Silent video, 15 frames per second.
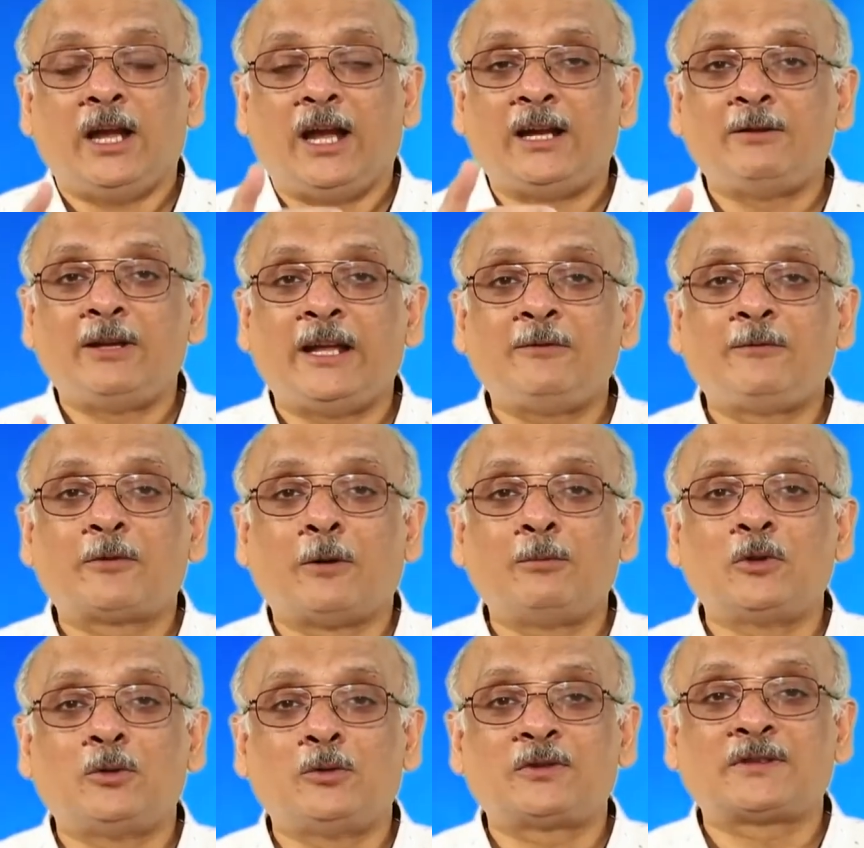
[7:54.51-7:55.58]
and then
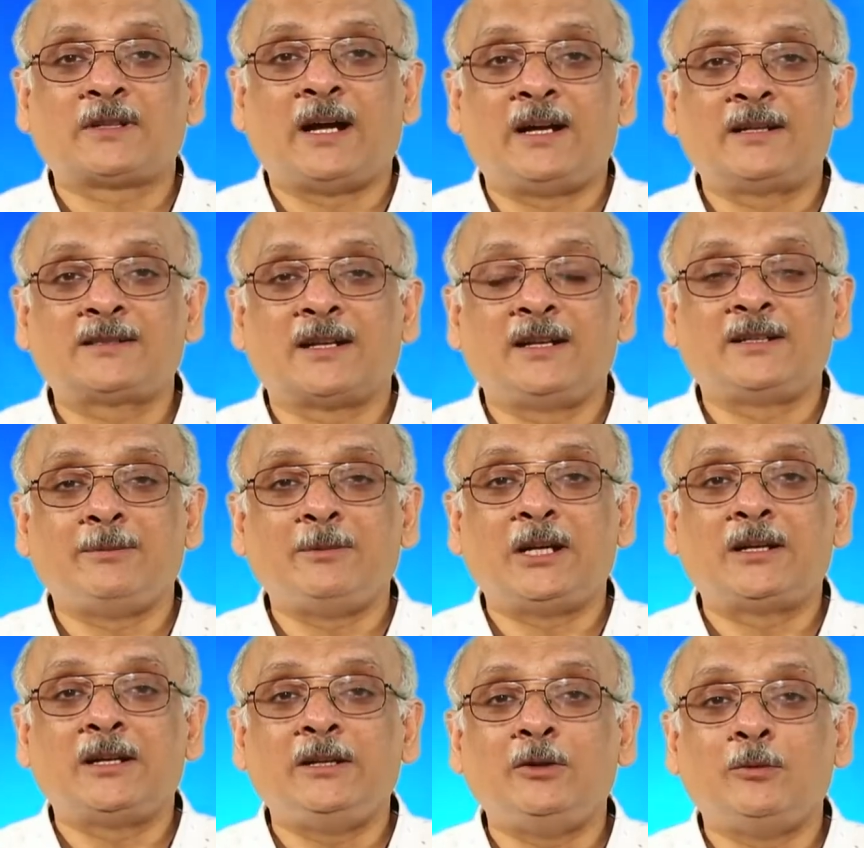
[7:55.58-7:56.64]
from those carts
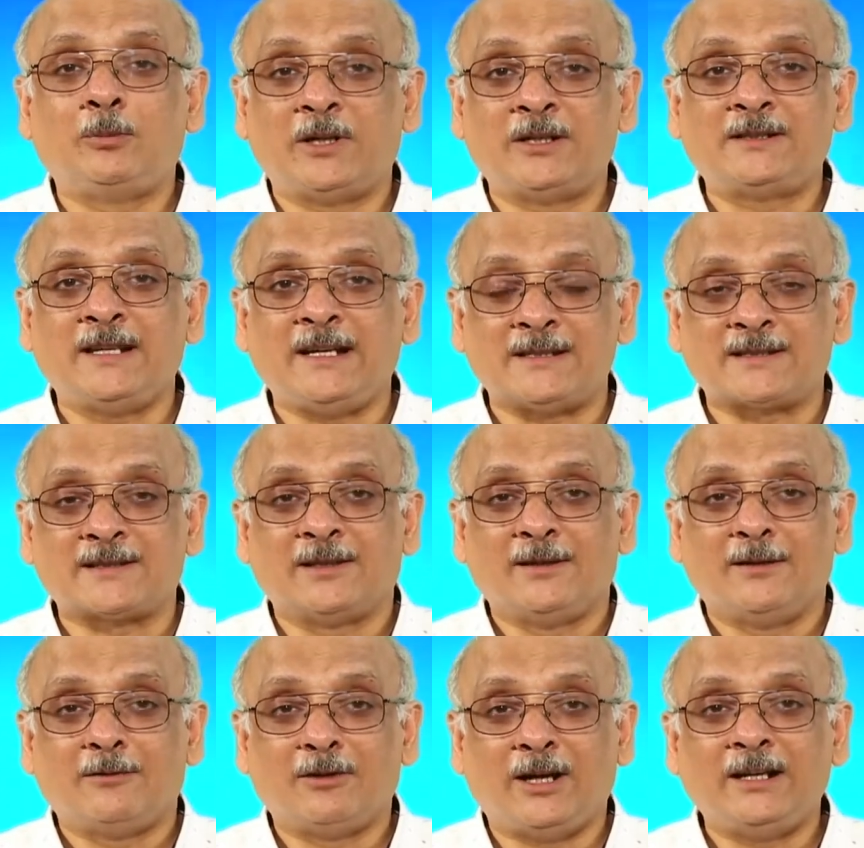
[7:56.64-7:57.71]
ultimately you purchase,
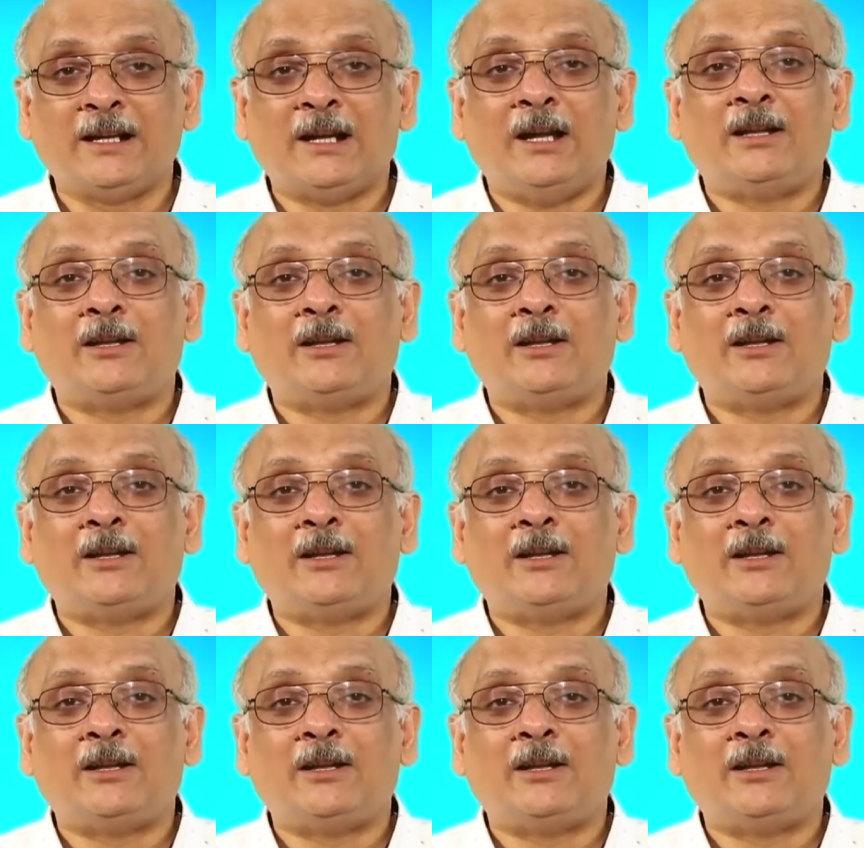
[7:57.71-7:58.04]
right?